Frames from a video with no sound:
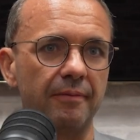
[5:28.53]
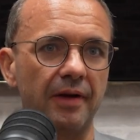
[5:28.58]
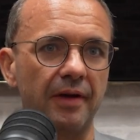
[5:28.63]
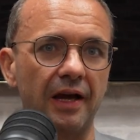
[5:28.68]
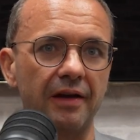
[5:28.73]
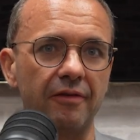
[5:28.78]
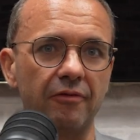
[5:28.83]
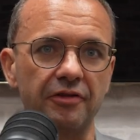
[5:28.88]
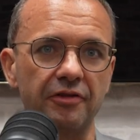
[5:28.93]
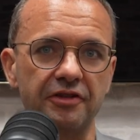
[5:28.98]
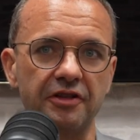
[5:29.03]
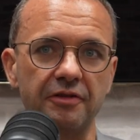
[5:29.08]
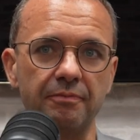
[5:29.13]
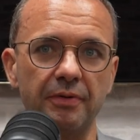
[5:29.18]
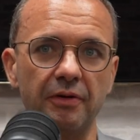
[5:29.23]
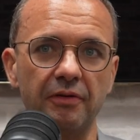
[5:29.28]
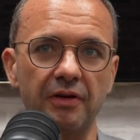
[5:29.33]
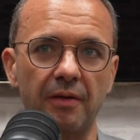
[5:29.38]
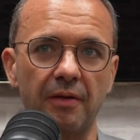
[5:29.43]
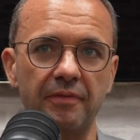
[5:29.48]
And also
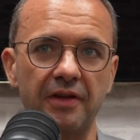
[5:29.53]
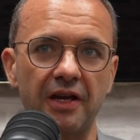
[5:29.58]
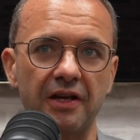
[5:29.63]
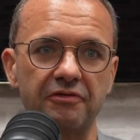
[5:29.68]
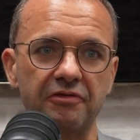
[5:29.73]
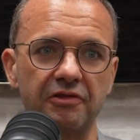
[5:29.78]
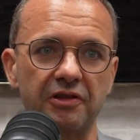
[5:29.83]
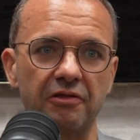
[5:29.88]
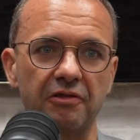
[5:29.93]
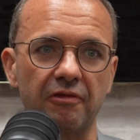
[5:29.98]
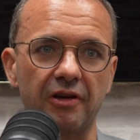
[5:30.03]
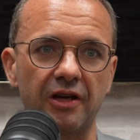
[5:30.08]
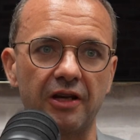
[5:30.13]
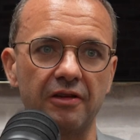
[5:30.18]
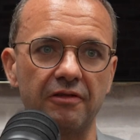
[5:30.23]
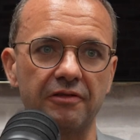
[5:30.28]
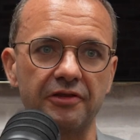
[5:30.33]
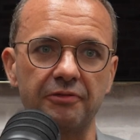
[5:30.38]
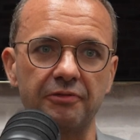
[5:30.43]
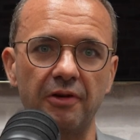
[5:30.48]
build up the
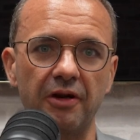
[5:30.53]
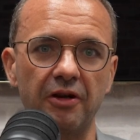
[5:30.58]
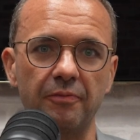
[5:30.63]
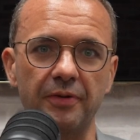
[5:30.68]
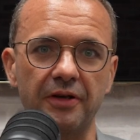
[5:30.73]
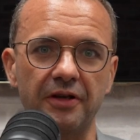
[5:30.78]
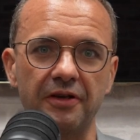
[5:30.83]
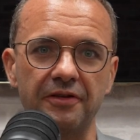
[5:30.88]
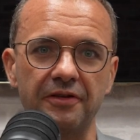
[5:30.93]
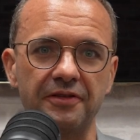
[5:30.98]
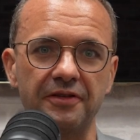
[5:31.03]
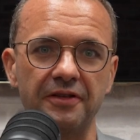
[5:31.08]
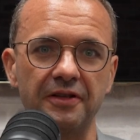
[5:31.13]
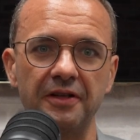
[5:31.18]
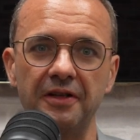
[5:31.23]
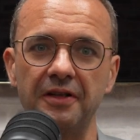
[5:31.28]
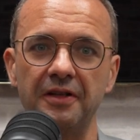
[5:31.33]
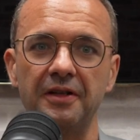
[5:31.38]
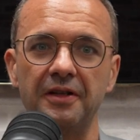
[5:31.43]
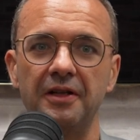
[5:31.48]
extracurricular as well, because
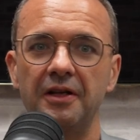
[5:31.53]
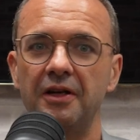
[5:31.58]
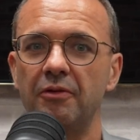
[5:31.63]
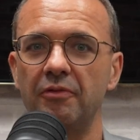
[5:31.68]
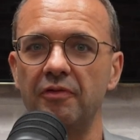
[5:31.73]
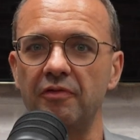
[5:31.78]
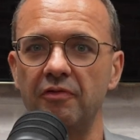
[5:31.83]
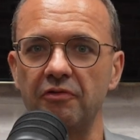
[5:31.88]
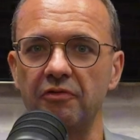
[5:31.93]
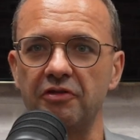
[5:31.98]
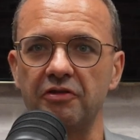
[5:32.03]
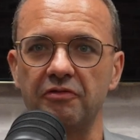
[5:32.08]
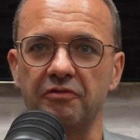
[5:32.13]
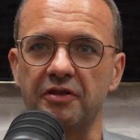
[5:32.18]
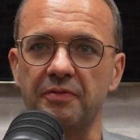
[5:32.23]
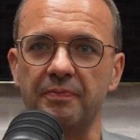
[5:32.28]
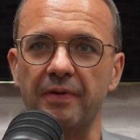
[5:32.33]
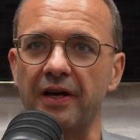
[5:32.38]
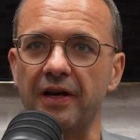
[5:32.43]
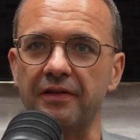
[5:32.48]
with all due
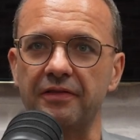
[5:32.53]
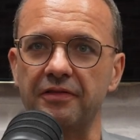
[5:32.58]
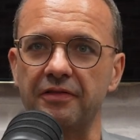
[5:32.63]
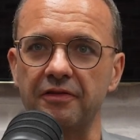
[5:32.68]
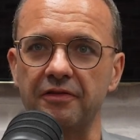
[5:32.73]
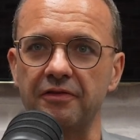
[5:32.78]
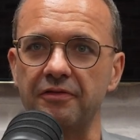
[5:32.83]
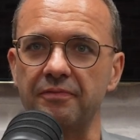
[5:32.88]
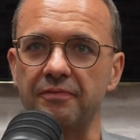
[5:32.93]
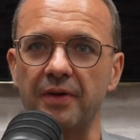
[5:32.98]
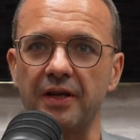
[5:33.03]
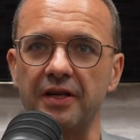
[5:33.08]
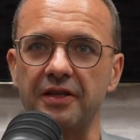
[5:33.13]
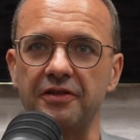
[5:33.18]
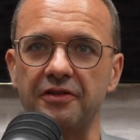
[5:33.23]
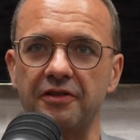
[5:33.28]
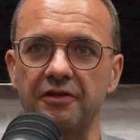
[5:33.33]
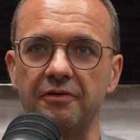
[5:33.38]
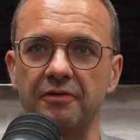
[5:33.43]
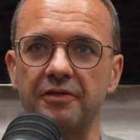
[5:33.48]
respect to many
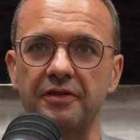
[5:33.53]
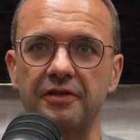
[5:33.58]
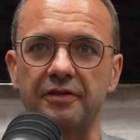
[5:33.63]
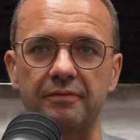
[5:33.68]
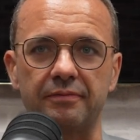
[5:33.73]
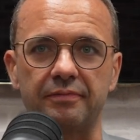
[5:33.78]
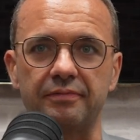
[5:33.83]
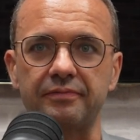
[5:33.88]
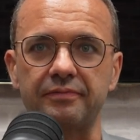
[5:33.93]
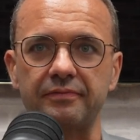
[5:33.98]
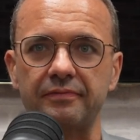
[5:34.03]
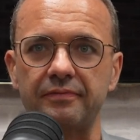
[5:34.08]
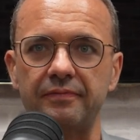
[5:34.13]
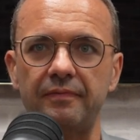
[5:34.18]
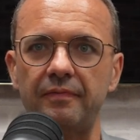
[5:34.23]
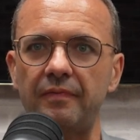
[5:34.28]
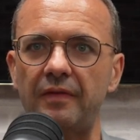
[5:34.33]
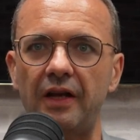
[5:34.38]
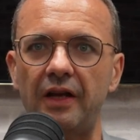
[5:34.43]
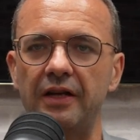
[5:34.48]
students
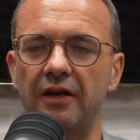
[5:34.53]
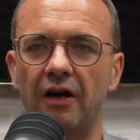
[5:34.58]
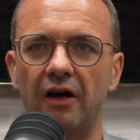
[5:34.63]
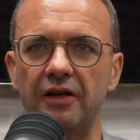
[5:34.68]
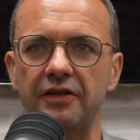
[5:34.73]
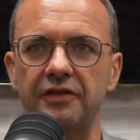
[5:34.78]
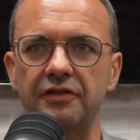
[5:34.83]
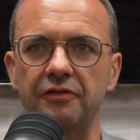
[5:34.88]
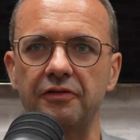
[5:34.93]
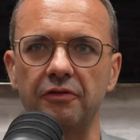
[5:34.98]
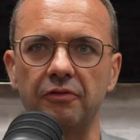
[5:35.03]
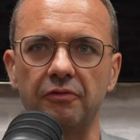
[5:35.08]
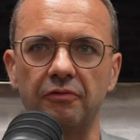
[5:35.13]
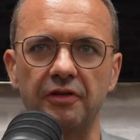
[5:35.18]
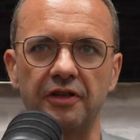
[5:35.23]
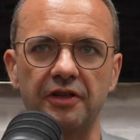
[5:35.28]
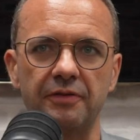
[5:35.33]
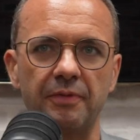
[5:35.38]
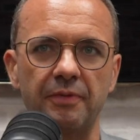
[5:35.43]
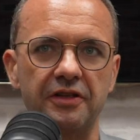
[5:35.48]
in high school,
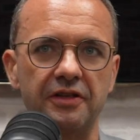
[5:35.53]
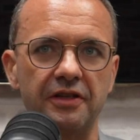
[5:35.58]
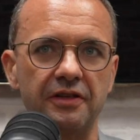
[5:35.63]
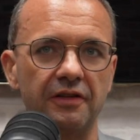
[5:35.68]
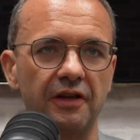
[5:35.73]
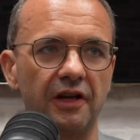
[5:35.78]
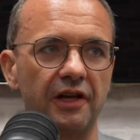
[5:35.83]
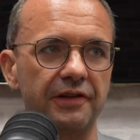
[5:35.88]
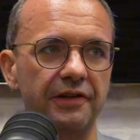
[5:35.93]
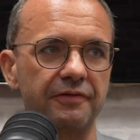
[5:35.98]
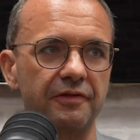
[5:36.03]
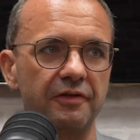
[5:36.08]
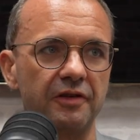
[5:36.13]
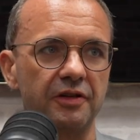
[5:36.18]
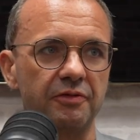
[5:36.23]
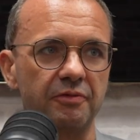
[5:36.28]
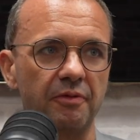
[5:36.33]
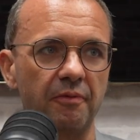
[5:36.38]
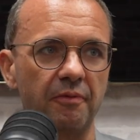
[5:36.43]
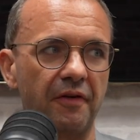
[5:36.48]
especially in the last few
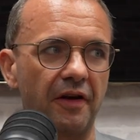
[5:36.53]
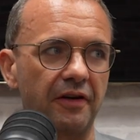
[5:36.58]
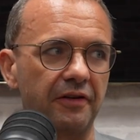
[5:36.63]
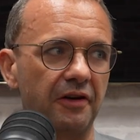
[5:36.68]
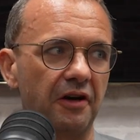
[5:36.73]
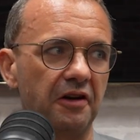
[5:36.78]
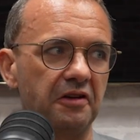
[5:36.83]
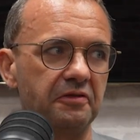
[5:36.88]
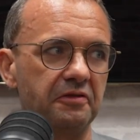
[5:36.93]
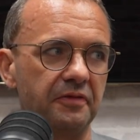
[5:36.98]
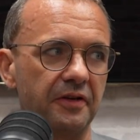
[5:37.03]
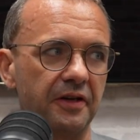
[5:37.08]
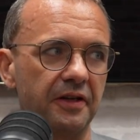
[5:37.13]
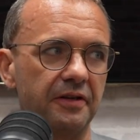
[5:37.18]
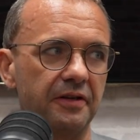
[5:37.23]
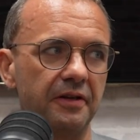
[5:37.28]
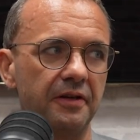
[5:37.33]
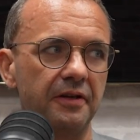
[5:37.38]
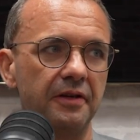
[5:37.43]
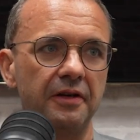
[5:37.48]
years when we've had COVID,
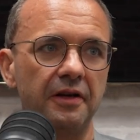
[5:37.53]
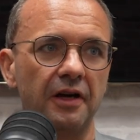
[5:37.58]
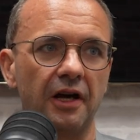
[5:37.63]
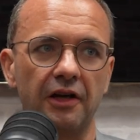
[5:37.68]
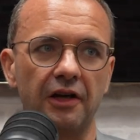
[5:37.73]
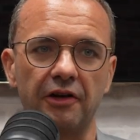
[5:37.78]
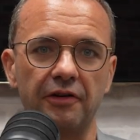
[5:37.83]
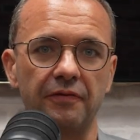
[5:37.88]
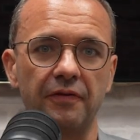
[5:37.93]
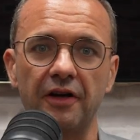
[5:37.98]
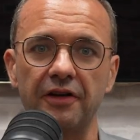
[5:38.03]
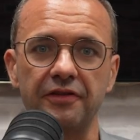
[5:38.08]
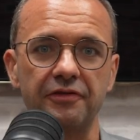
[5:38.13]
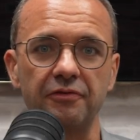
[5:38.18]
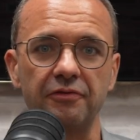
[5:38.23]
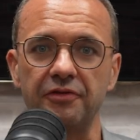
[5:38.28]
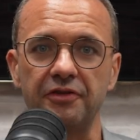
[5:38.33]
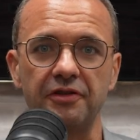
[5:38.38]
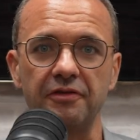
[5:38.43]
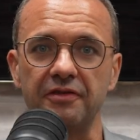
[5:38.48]
a lot of high
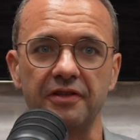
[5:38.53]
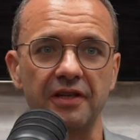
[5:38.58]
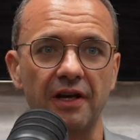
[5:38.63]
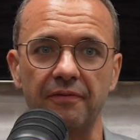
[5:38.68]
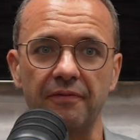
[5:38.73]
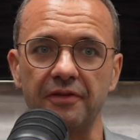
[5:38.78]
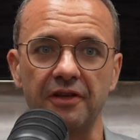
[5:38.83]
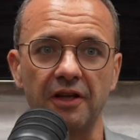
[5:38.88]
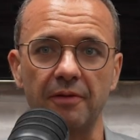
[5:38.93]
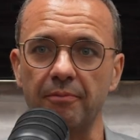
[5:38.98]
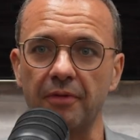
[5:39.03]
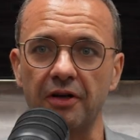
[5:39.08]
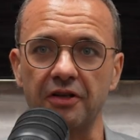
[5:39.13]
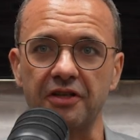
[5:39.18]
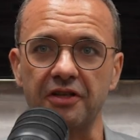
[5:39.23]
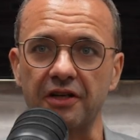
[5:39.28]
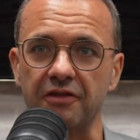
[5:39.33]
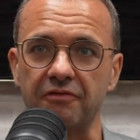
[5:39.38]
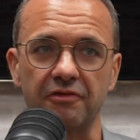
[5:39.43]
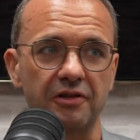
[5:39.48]
school students haven't done much
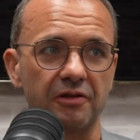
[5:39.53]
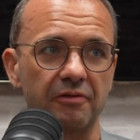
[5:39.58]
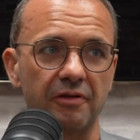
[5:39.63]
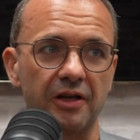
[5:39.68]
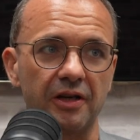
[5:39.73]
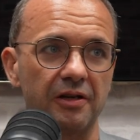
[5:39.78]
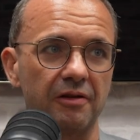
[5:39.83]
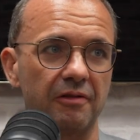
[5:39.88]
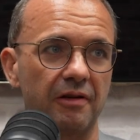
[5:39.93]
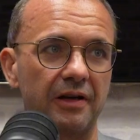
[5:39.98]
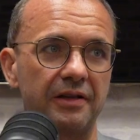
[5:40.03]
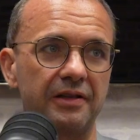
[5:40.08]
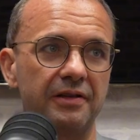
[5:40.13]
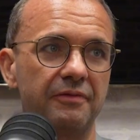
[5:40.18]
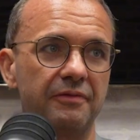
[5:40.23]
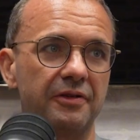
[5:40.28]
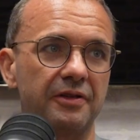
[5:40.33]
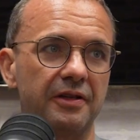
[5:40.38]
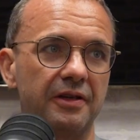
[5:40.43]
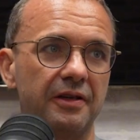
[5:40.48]
extracurricular
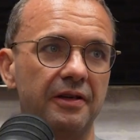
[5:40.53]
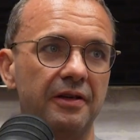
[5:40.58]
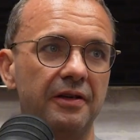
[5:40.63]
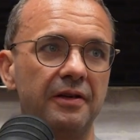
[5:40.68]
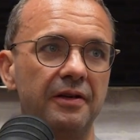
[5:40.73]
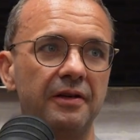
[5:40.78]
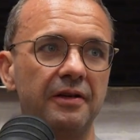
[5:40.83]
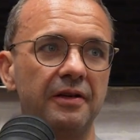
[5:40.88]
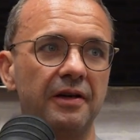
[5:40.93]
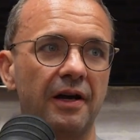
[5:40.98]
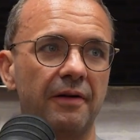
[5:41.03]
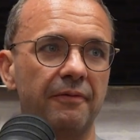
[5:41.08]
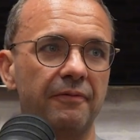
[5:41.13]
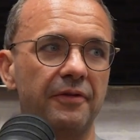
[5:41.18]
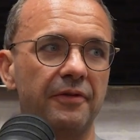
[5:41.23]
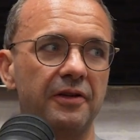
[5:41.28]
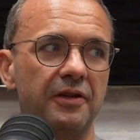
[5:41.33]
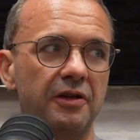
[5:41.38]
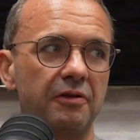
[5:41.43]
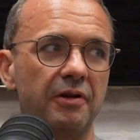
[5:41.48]
activity. And
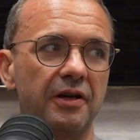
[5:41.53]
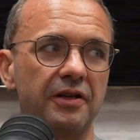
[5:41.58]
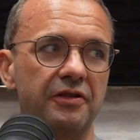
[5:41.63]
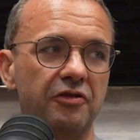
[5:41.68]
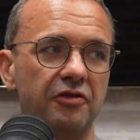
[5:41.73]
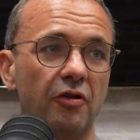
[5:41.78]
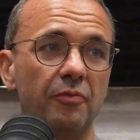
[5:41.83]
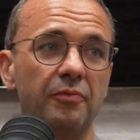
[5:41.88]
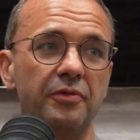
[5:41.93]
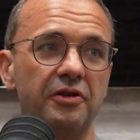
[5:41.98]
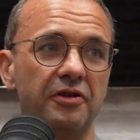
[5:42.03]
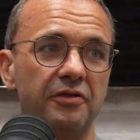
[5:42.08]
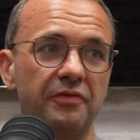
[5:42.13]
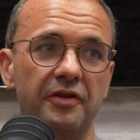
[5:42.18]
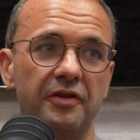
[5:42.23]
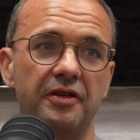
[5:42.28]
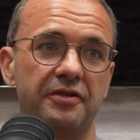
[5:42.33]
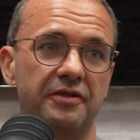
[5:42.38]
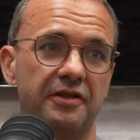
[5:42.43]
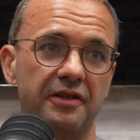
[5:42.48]
for the US top
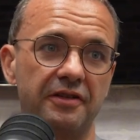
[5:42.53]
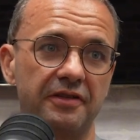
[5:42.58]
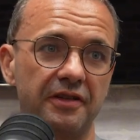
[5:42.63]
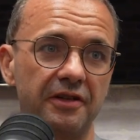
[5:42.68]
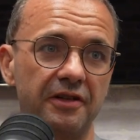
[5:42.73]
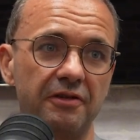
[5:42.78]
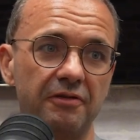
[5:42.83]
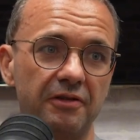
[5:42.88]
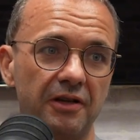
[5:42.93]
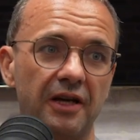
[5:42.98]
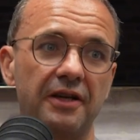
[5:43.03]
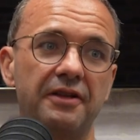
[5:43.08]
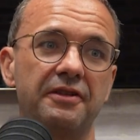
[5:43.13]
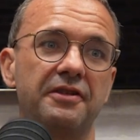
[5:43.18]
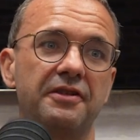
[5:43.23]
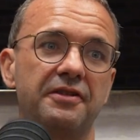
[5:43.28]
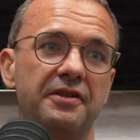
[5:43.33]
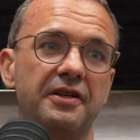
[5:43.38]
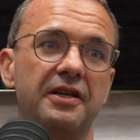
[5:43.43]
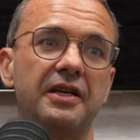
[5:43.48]
universities, they do like
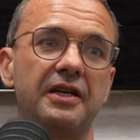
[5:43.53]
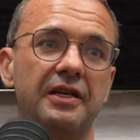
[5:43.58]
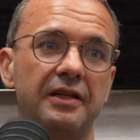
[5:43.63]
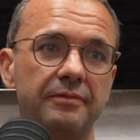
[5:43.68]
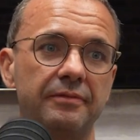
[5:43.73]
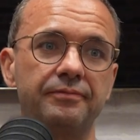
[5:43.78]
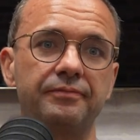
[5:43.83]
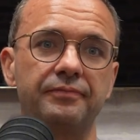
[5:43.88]
to see